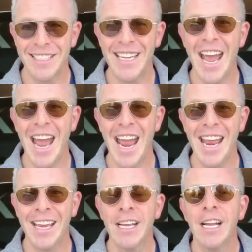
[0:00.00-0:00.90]

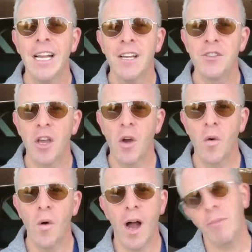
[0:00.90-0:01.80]
Yay.
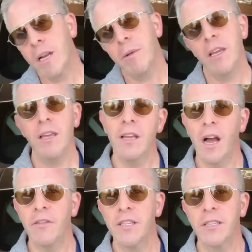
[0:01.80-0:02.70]
So I'm going to be
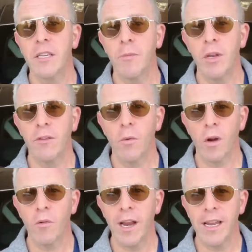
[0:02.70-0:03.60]
obviously commuting to
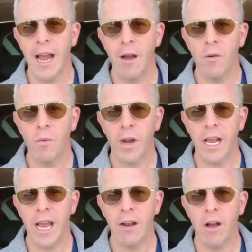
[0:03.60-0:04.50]
work right now. We're going
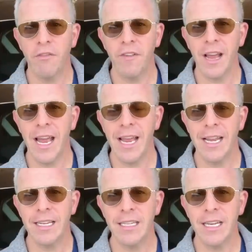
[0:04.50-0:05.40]
to head off
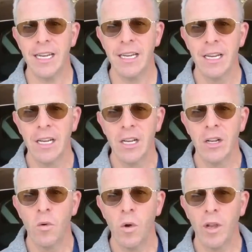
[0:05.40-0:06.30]
and
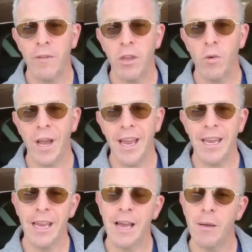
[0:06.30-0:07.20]
we'll give you
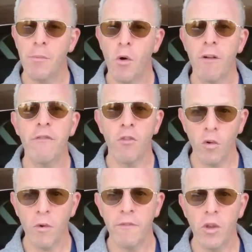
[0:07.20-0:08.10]
a more full
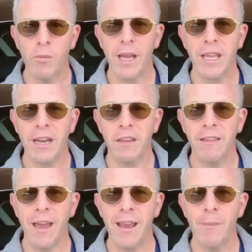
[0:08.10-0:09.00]
review by the end of the
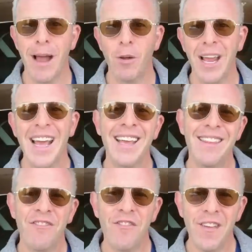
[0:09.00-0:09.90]
day about
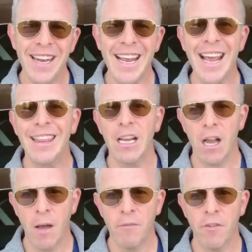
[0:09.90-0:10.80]
the fit and the
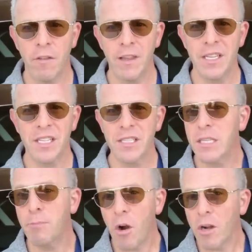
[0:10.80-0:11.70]
comfort of these, because
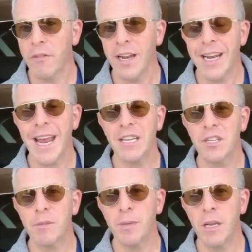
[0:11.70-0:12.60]
it's part of it. It can't
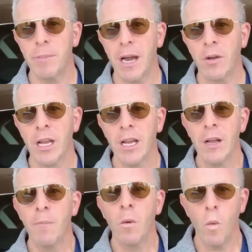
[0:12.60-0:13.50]
just be about
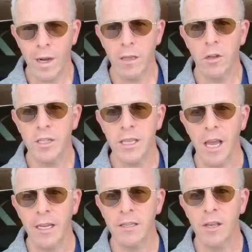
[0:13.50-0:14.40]
what it looks
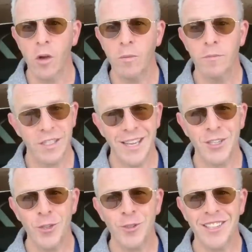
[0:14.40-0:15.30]
like. So stay
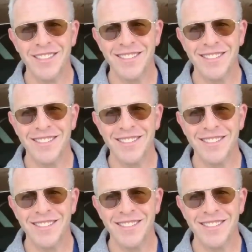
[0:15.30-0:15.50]
tuned.